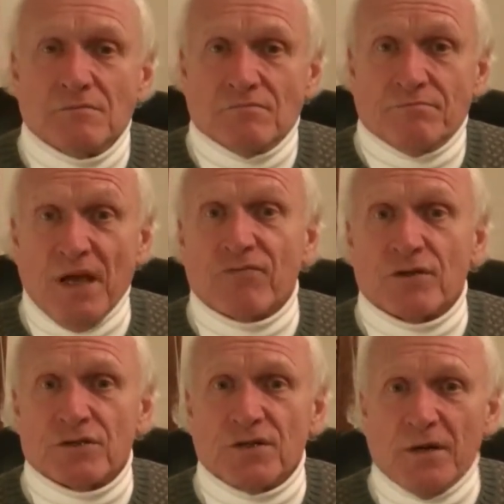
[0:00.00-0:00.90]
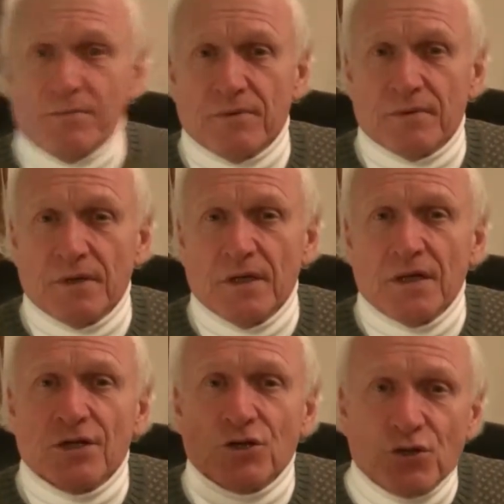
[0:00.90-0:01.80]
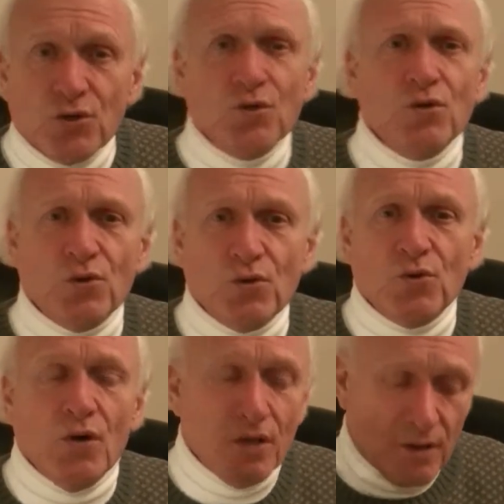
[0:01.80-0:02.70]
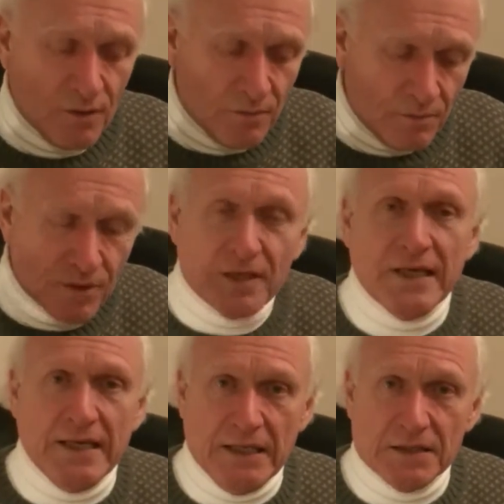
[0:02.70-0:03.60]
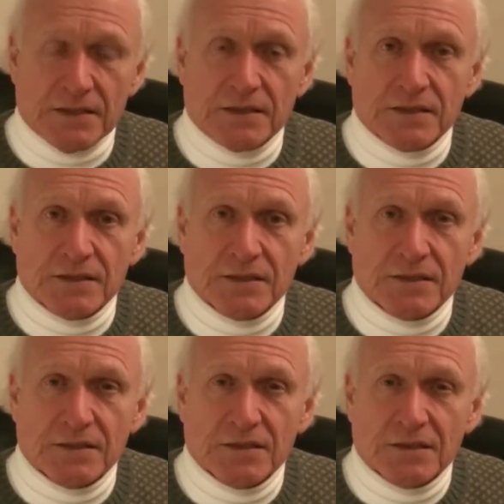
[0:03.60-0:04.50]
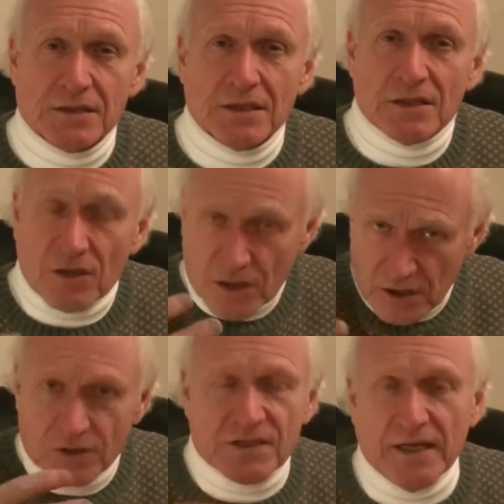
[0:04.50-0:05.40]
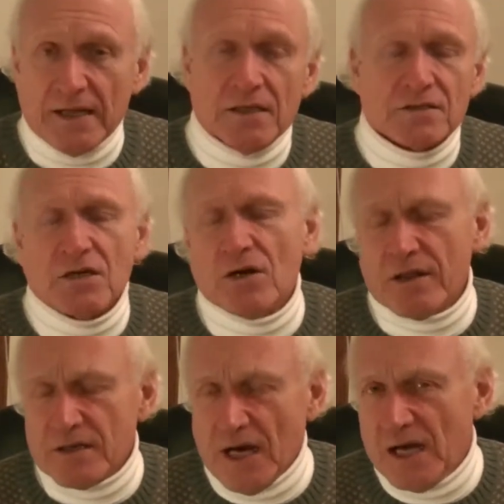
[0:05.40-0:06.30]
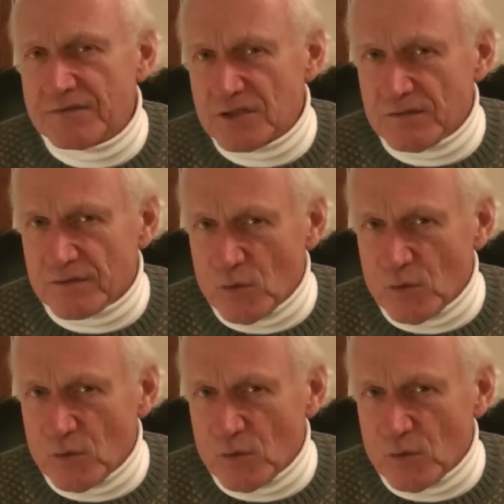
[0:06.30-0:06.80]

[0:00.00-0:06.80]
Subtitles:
Pay for a trip. Do, please, look closely at this. Go to the DiveSilver